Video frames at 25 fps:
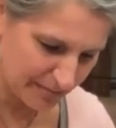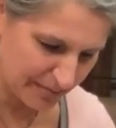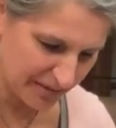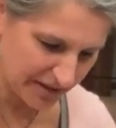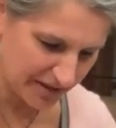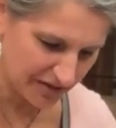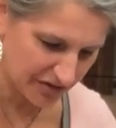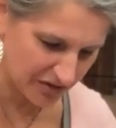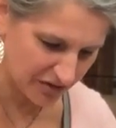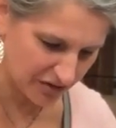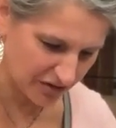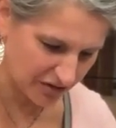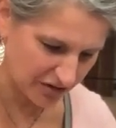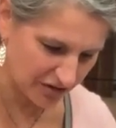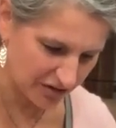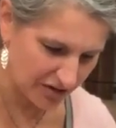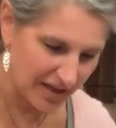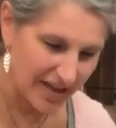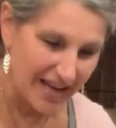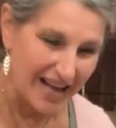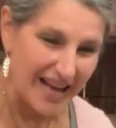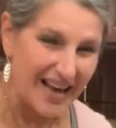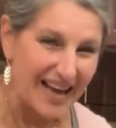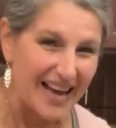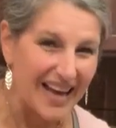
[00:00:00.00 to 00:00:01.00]
big circle.
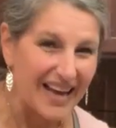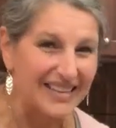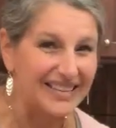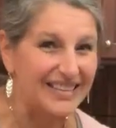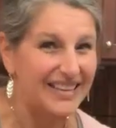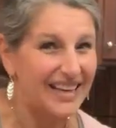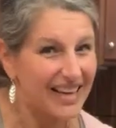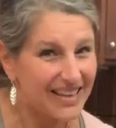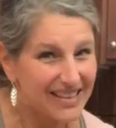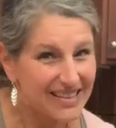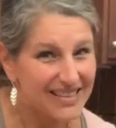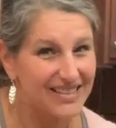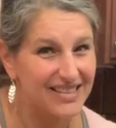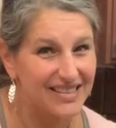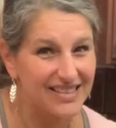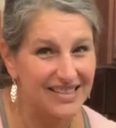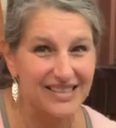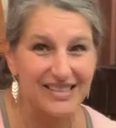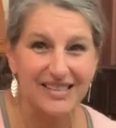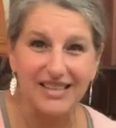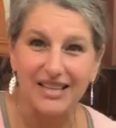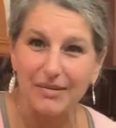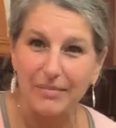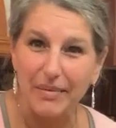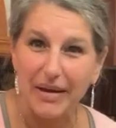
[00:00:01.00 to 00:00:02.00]
Yes, this is
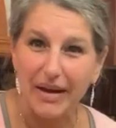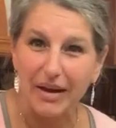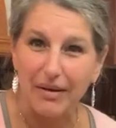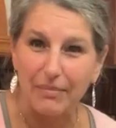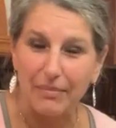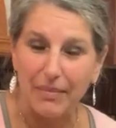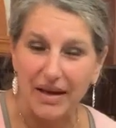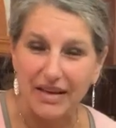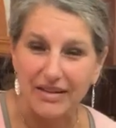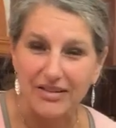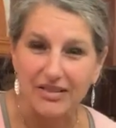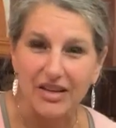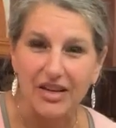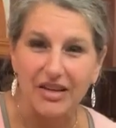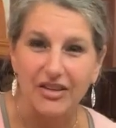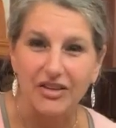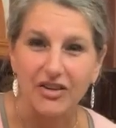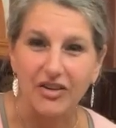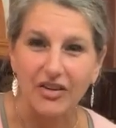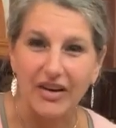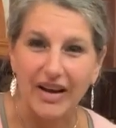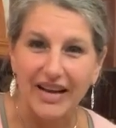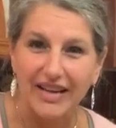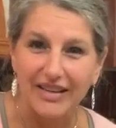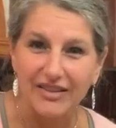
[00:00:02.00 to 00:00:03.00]
gonna make a mess. Your
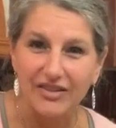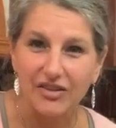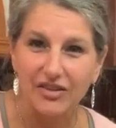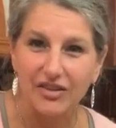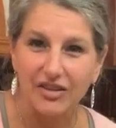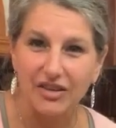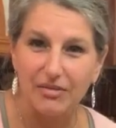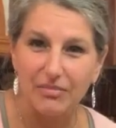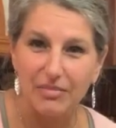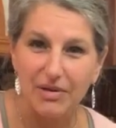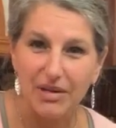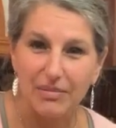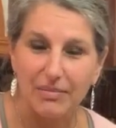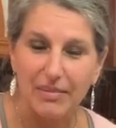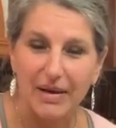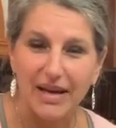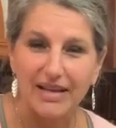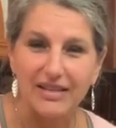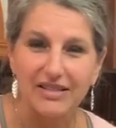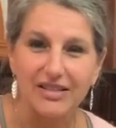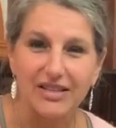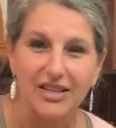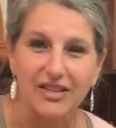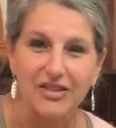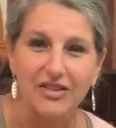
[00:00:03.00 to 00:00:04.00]
hands are gonna be a
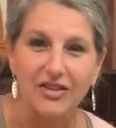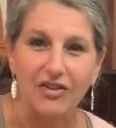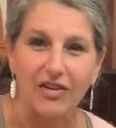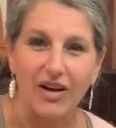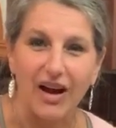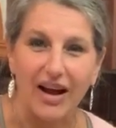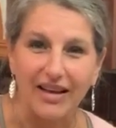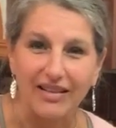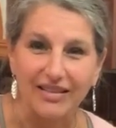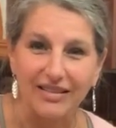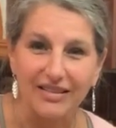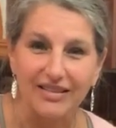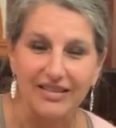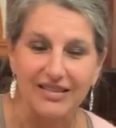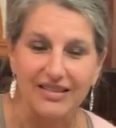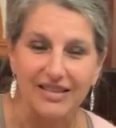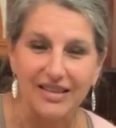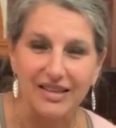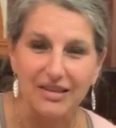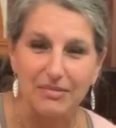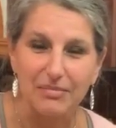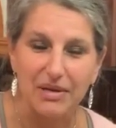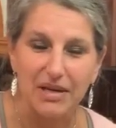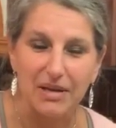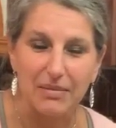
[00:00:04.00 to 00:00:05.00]
mess. Your island is
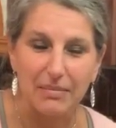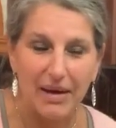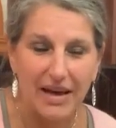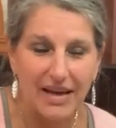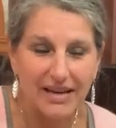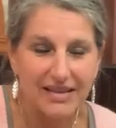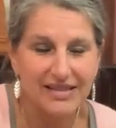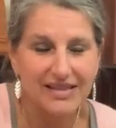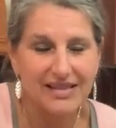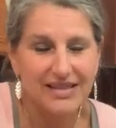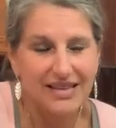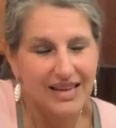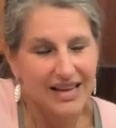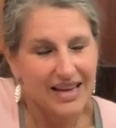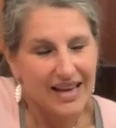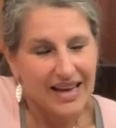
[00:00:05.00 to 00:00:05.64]
gonna be a mess.